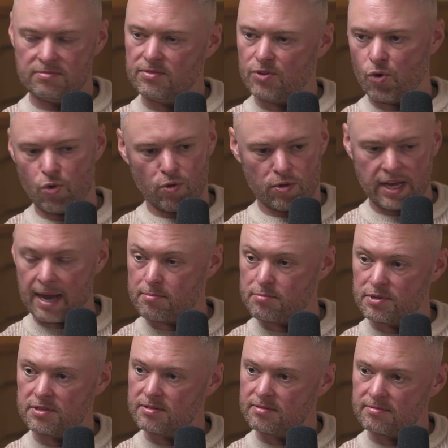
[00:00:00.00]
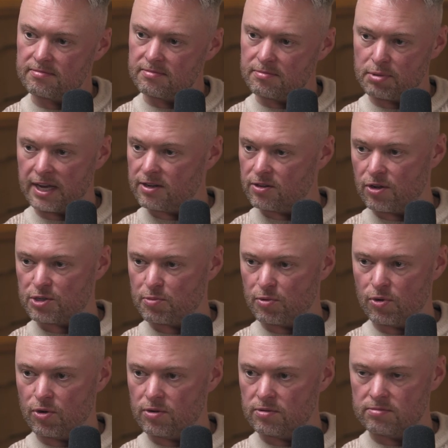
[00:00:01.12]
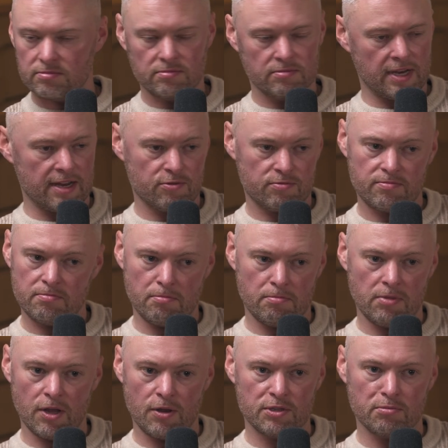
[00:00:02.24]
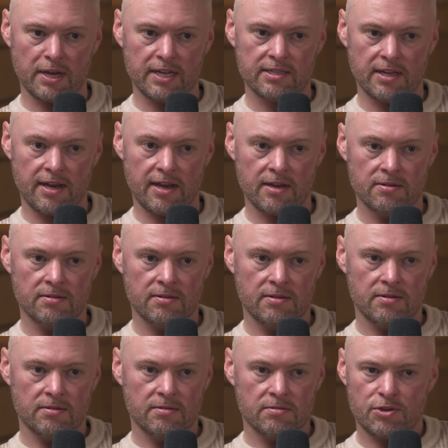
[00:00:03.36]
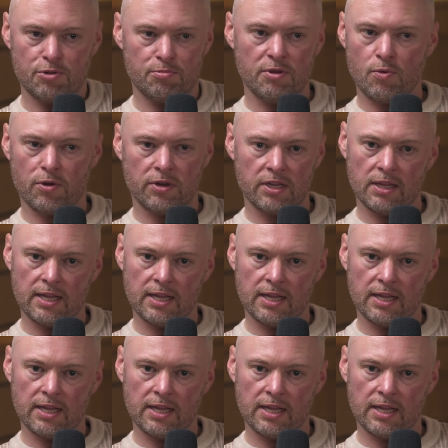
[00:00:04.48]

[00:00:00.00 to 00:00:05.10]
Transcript: all camps, played a lot of sport, had loads of mates there, could be one of the